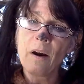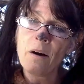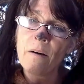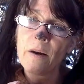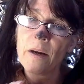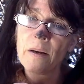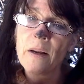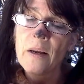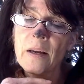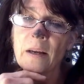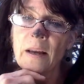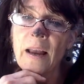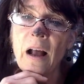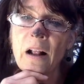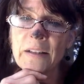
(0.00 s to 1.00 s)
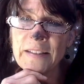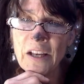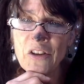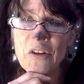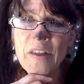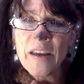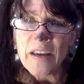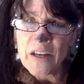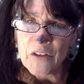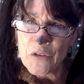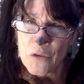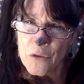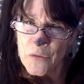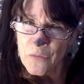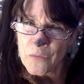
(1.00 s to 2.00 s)
All right. I'll tell you the
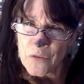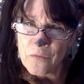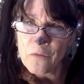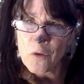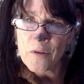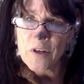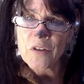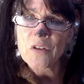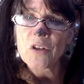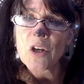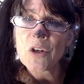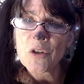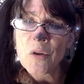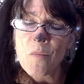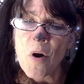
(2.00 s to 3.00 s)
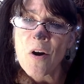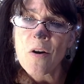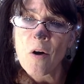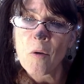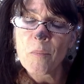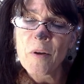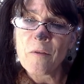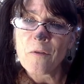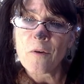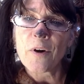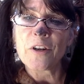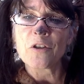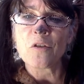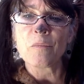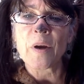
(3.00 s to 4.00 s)
answers for this tomorrow before
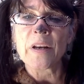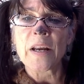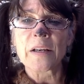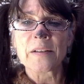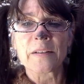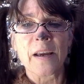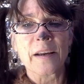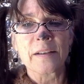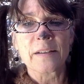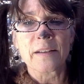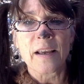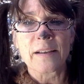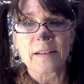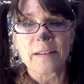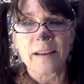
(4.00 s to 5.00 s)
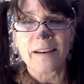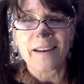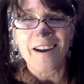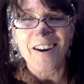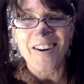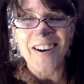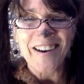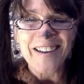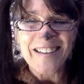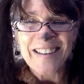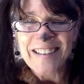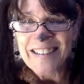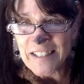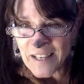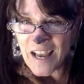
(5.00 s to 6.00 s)
I do my next science lesson, all right?
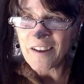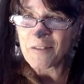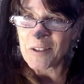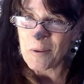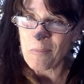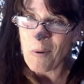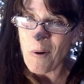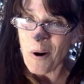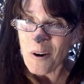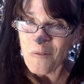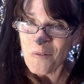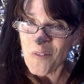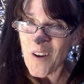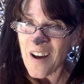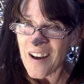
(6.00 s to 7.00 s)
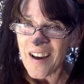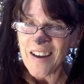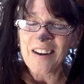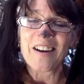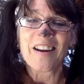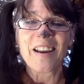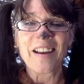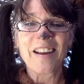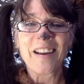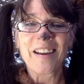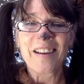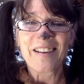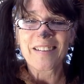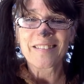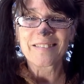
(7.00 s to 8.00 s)
Let's have some more fun.
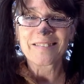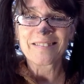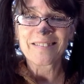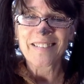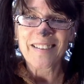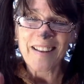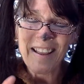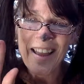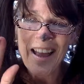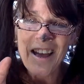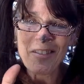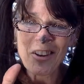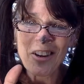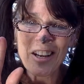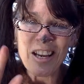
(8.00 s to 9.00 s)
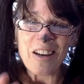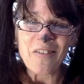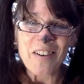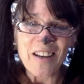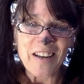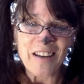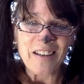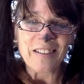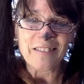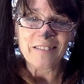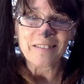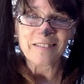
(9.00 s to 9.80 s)
Have a good evening.